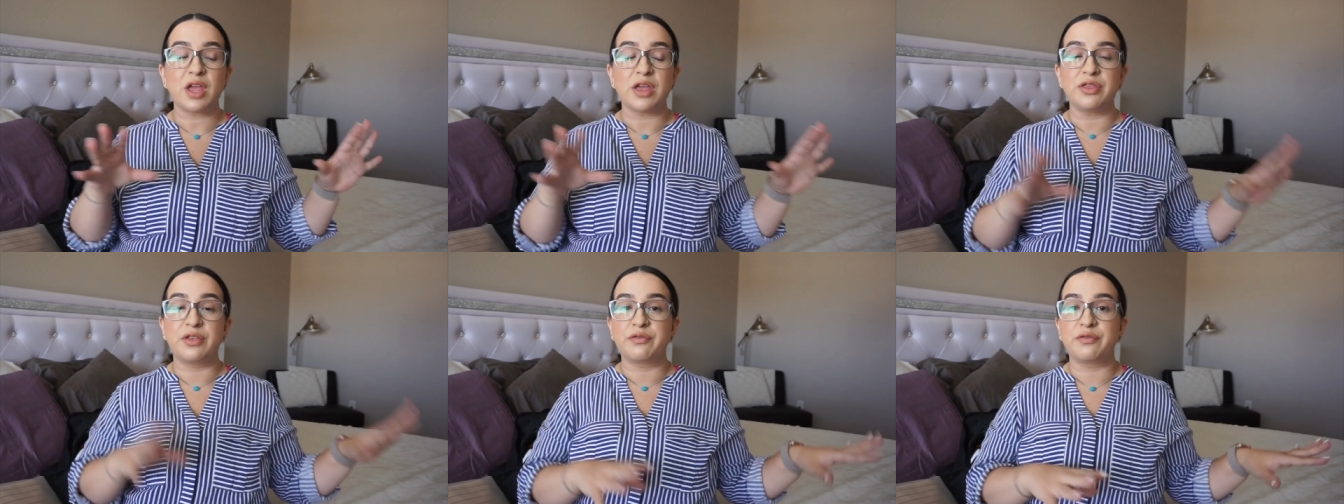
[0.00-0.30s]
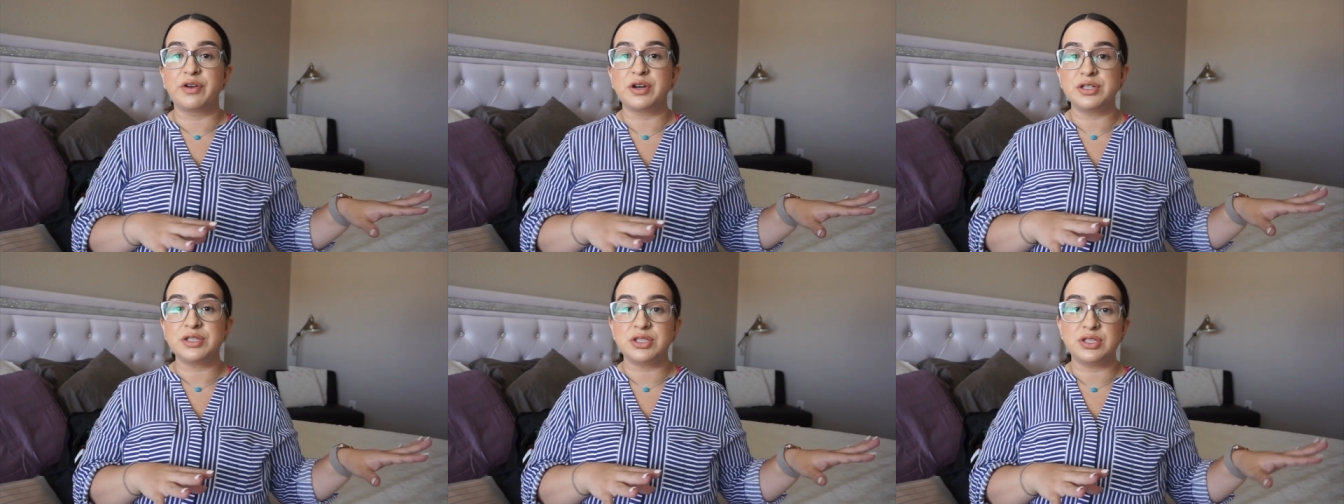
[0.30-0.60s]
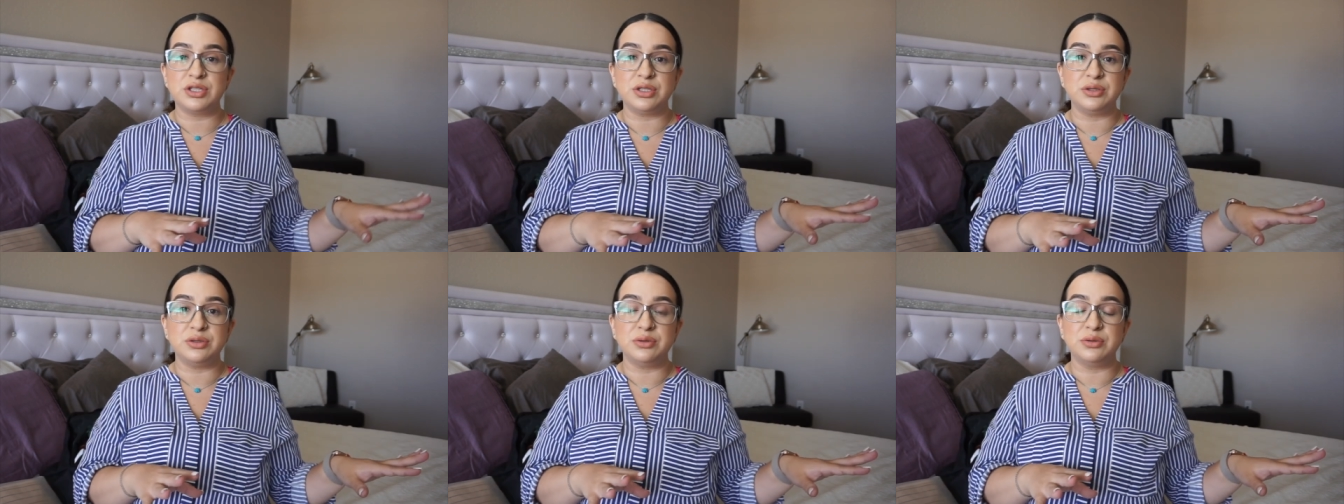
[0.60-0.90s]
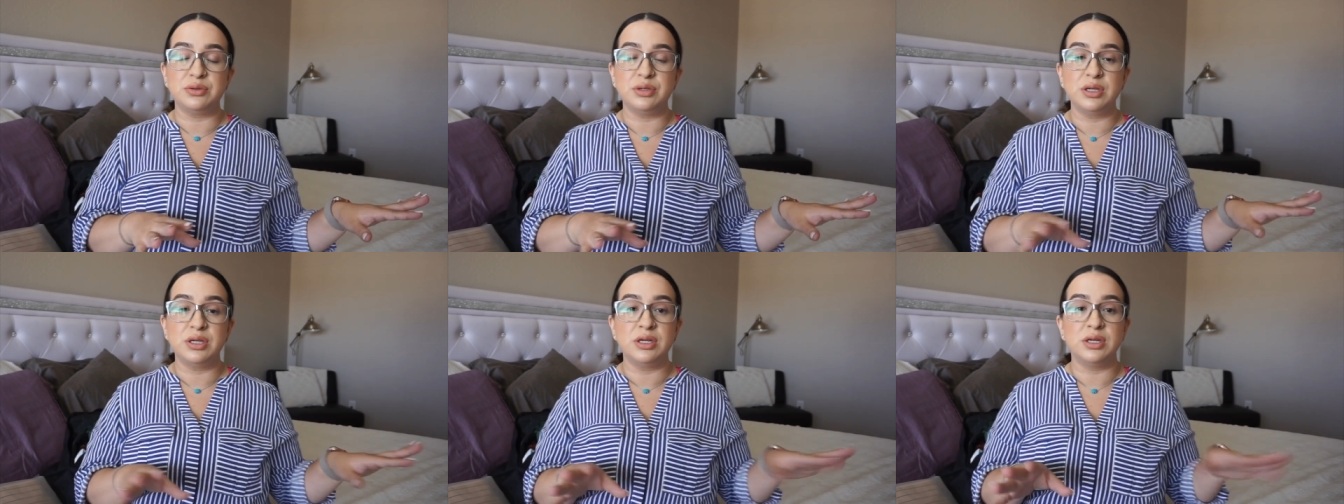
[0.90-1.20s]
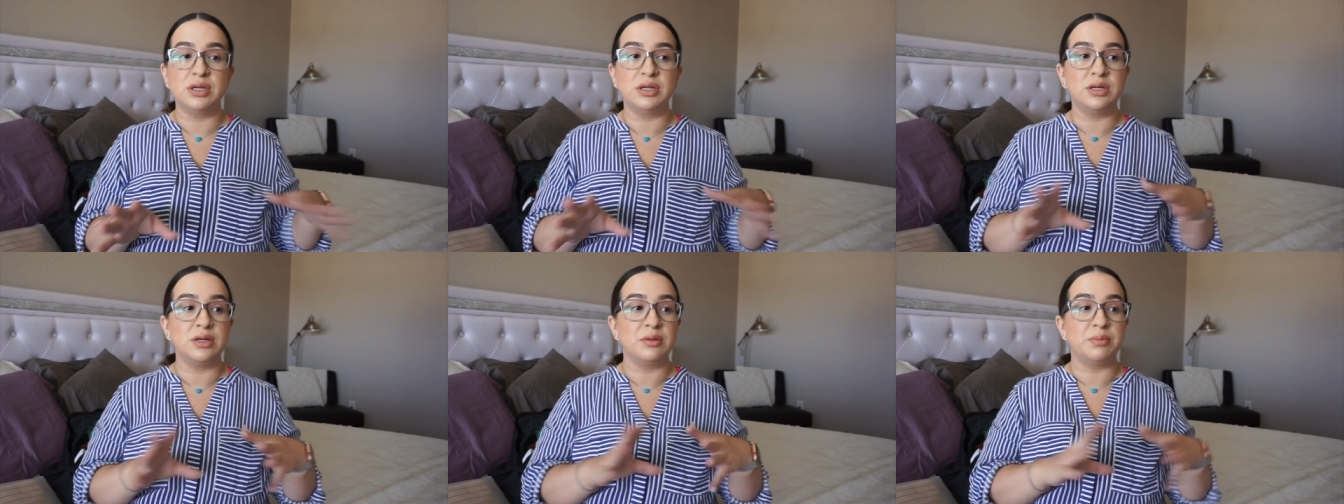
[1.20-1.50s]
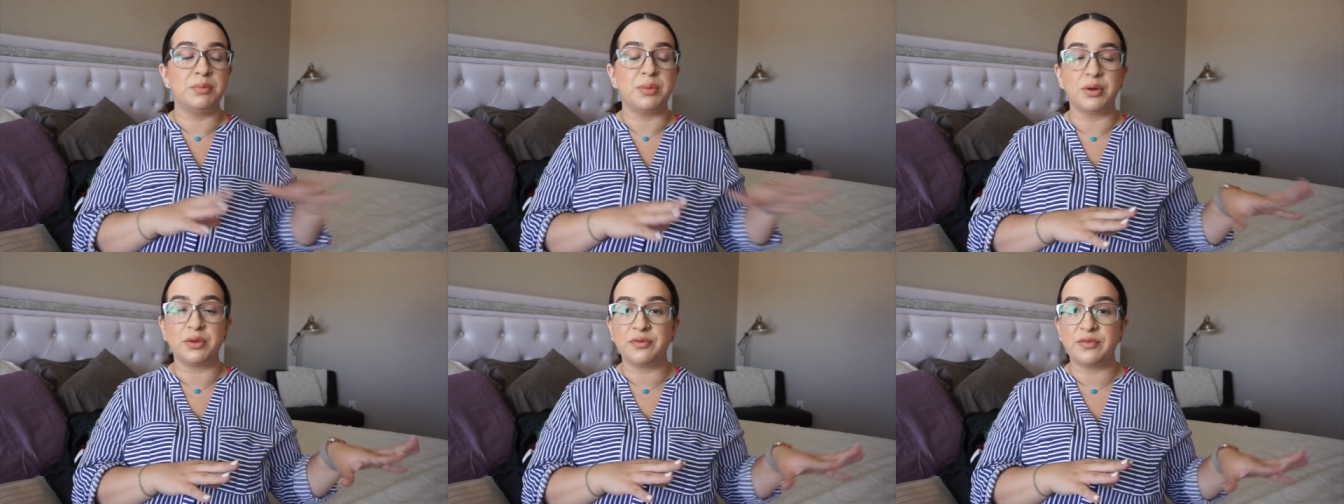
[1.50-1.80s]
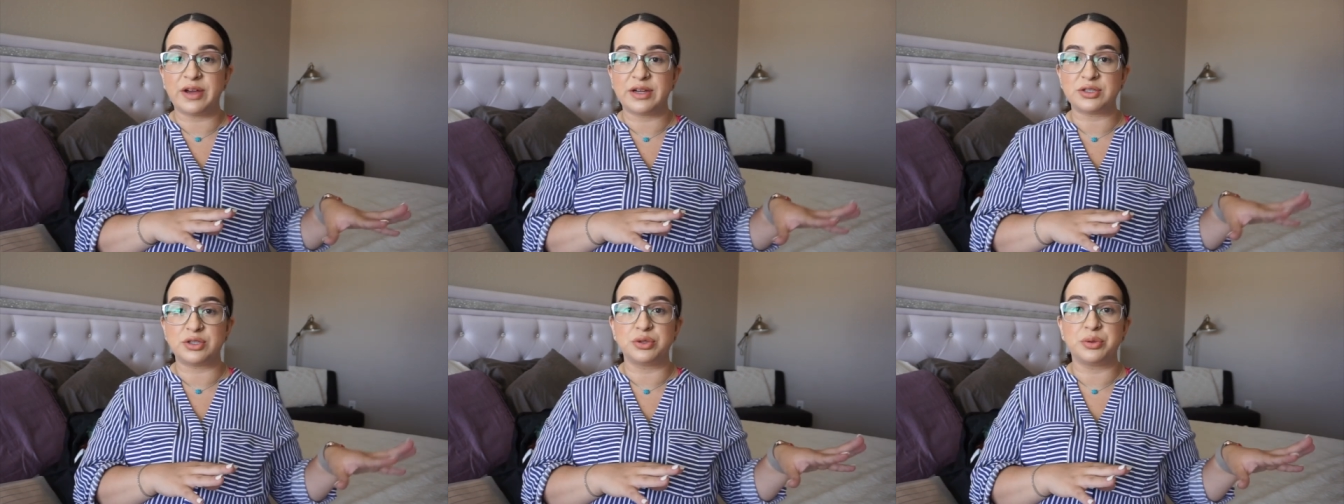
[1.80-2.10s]
the first two both
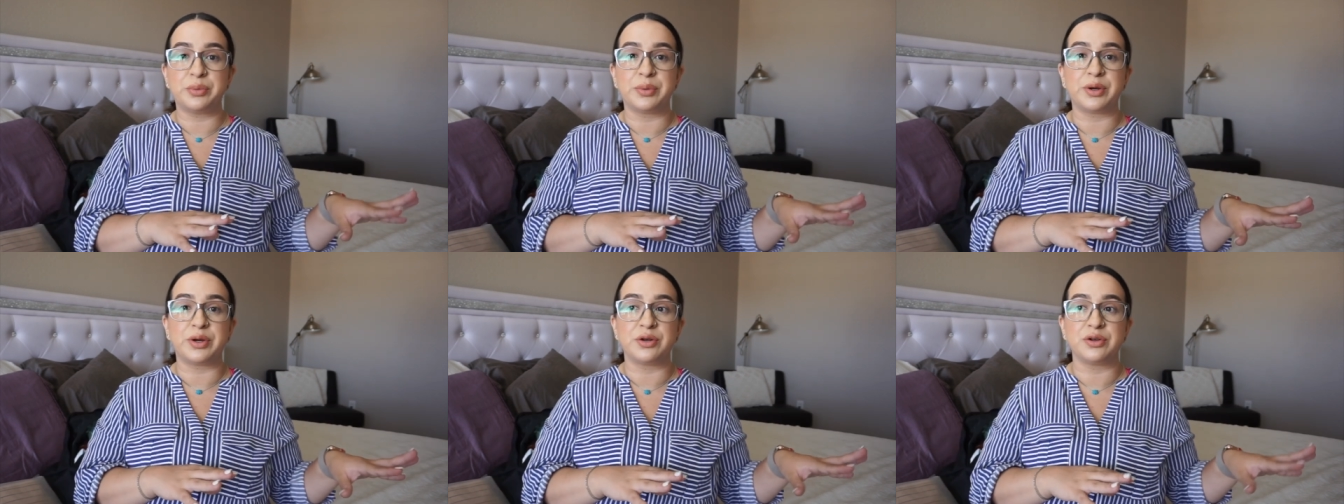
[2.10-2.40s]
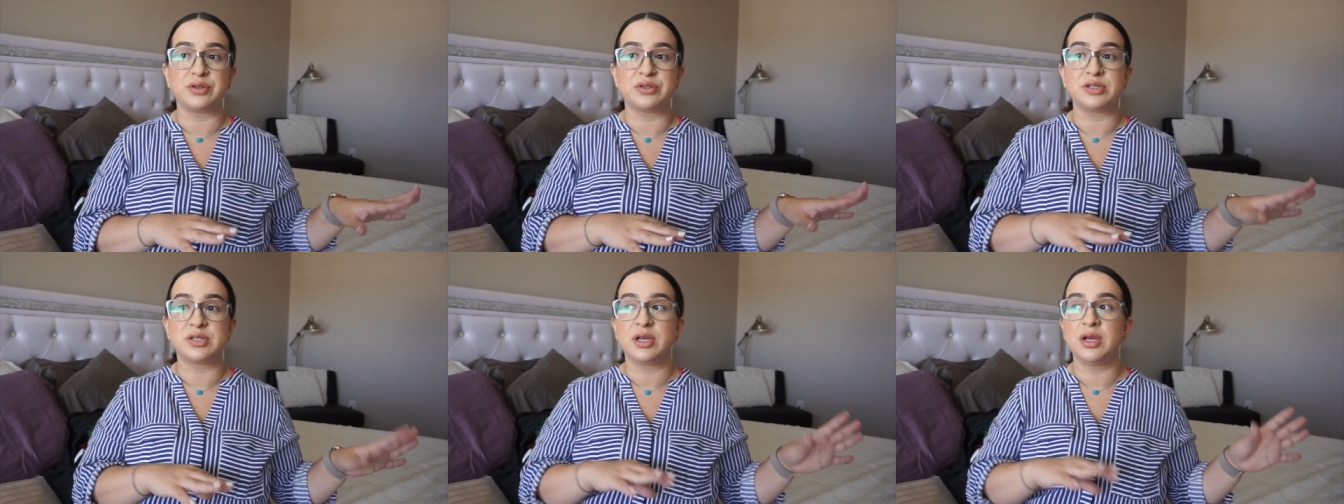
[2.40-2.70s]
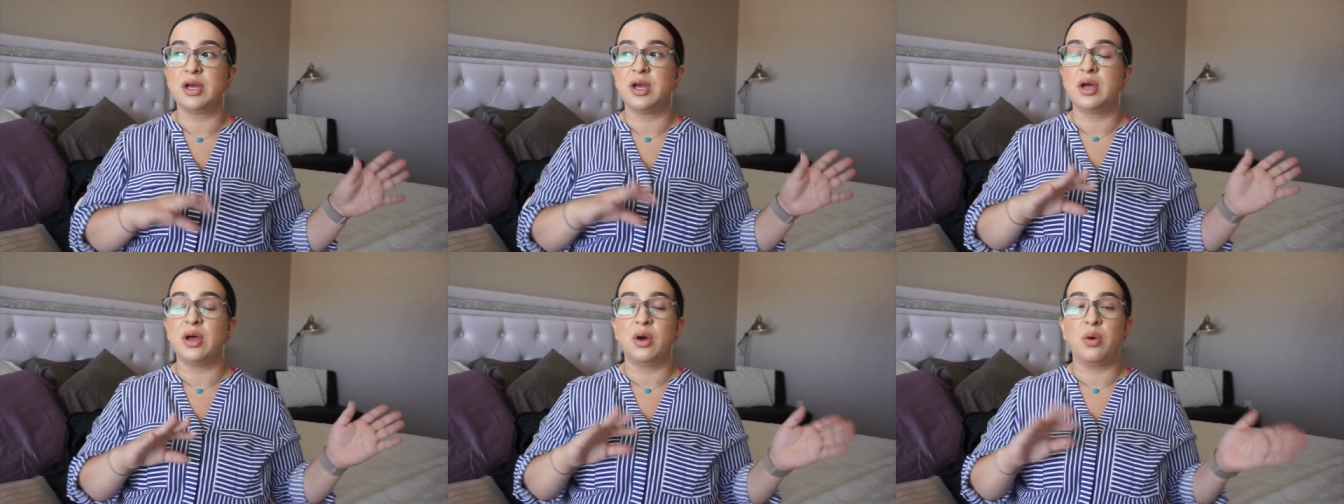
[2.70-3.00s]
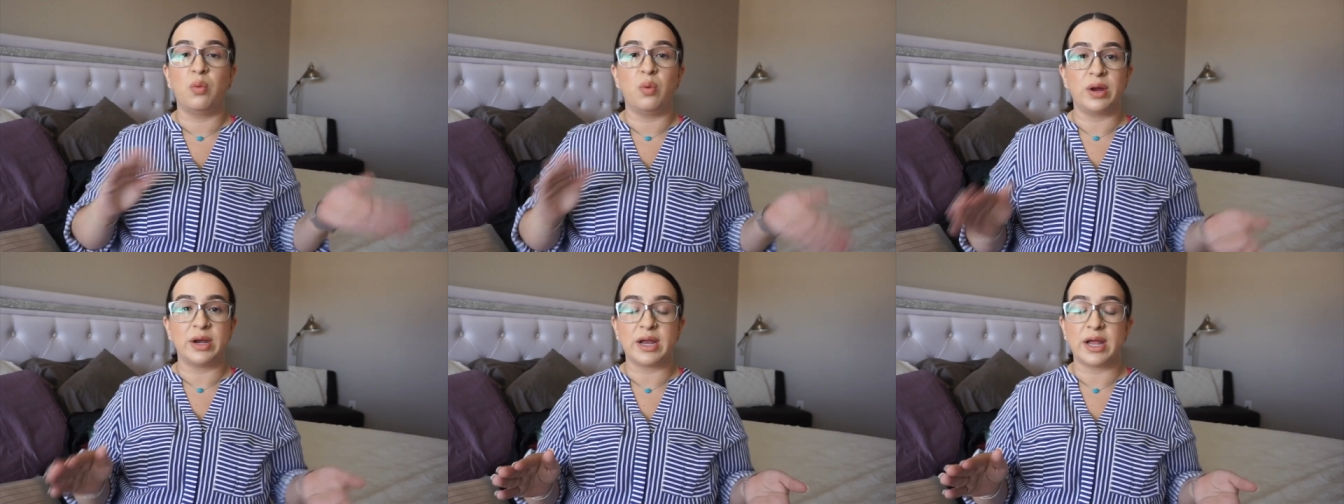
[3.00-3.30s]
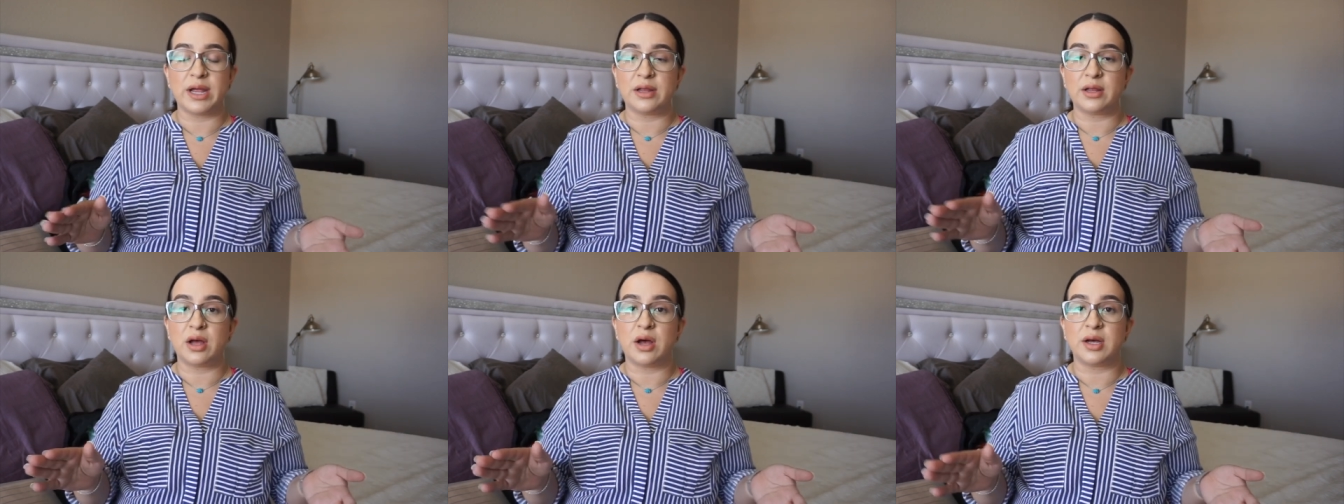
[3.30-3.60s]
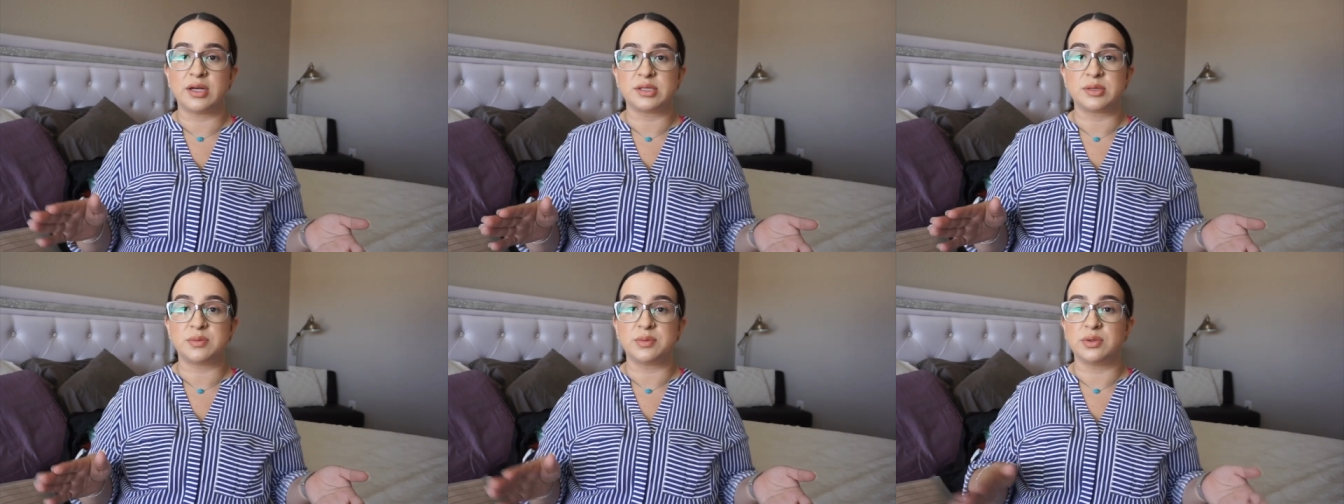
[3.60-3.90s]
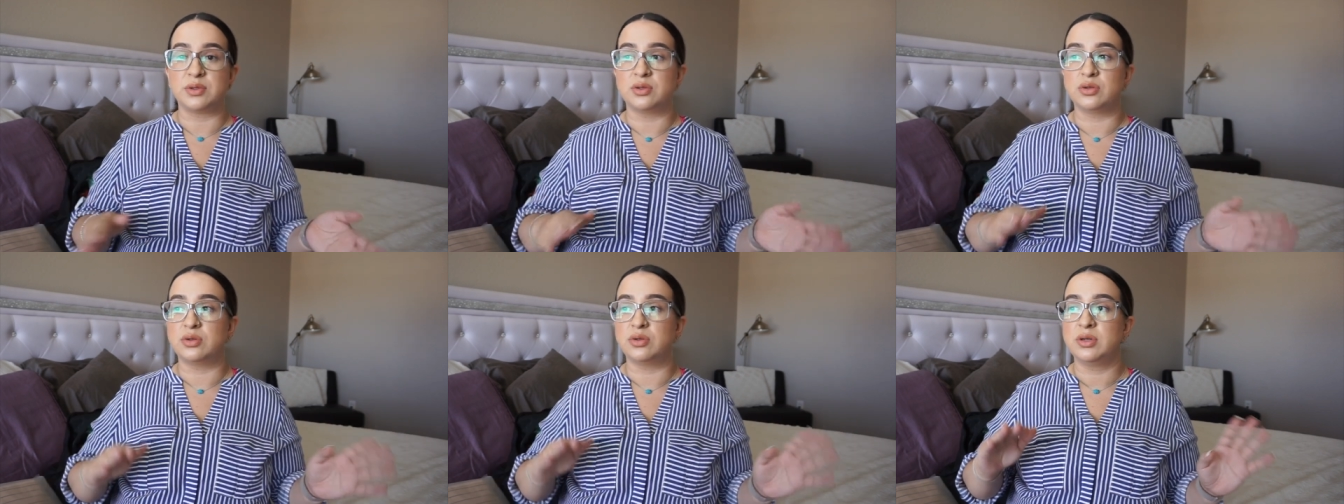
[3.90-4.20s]
vaginal births, one night in the
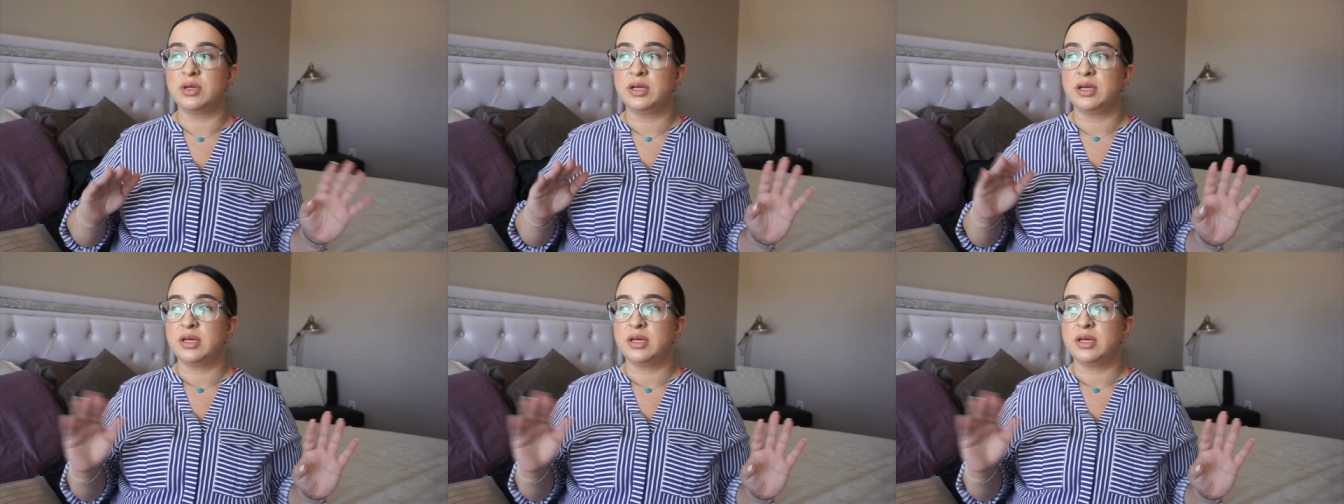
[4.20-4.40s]
hospital,